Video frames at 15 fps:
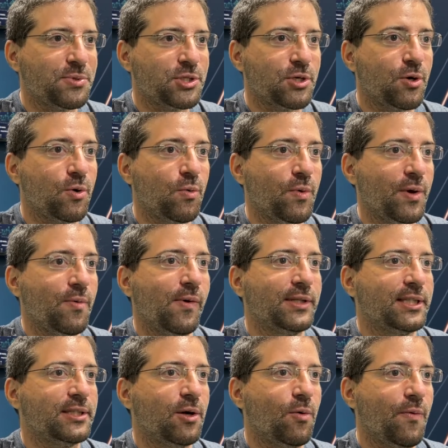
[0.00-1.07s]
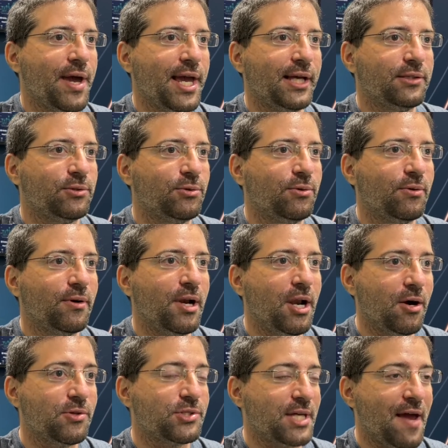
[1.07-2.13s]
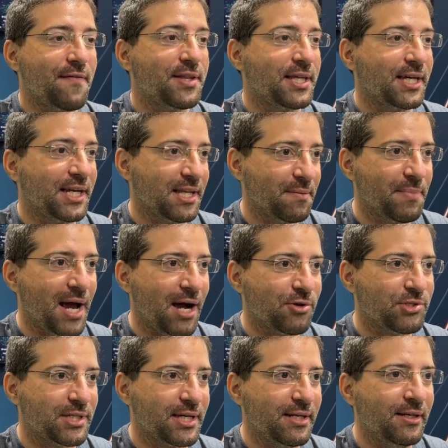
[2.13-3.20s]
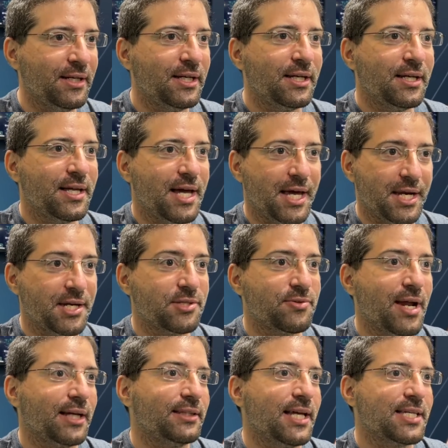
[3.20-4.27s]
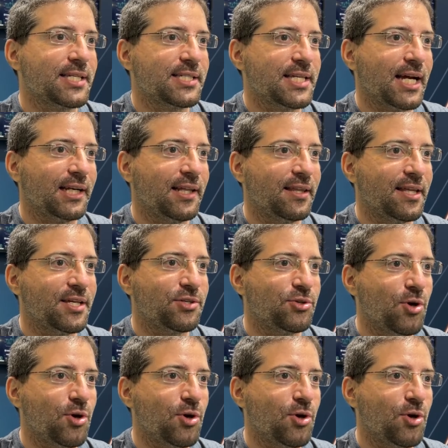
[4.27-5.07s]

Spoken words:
So we wanted a way to launch everything in the browser, and Instruqt does exactly this.